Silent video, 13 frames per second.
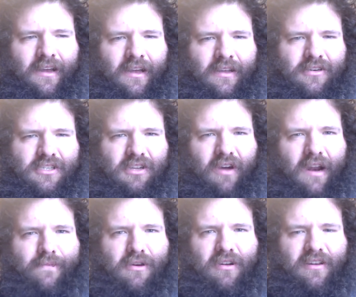just a lot of
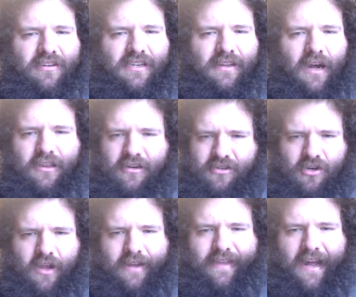beauty to seeing that others are
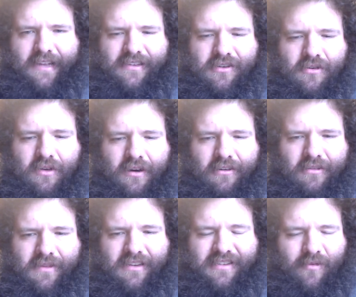like that too. You
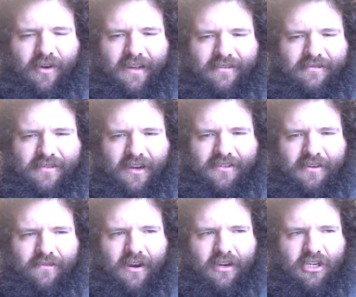meet someone else who's
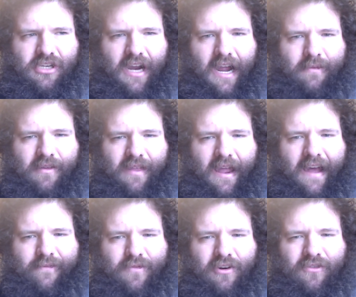also very shy, but they
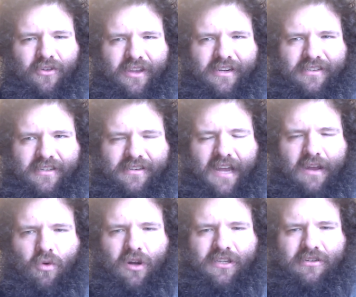have beautiful things to say
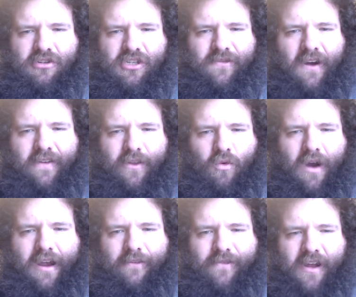once you just find the
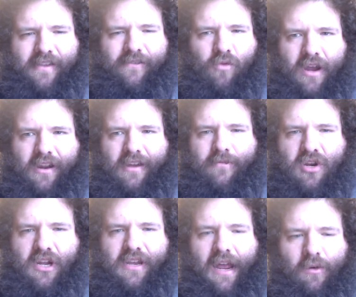right effective way to
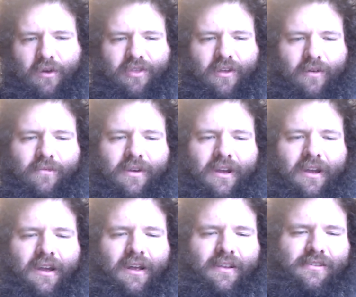communicate with them.
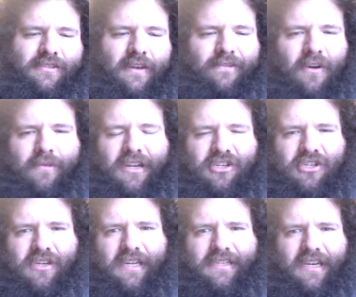This is a film that
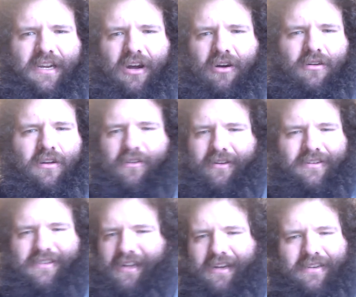just gets into all of these
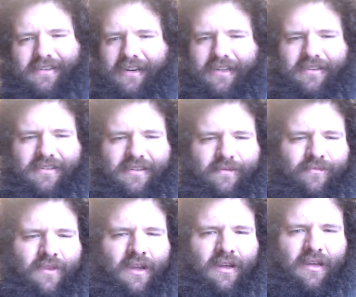things, and it's
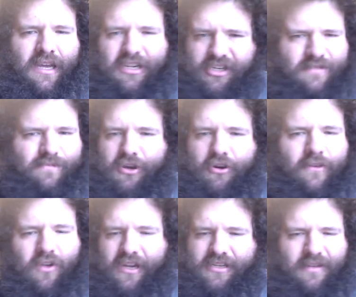just
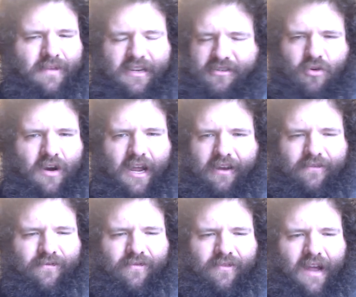beautiful. That's the best word I
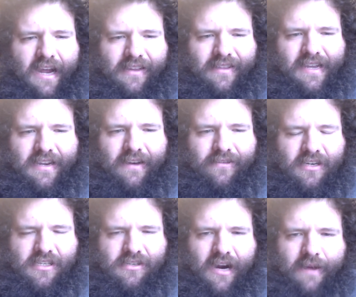could think of to
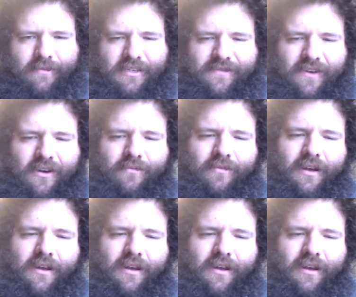describe this film.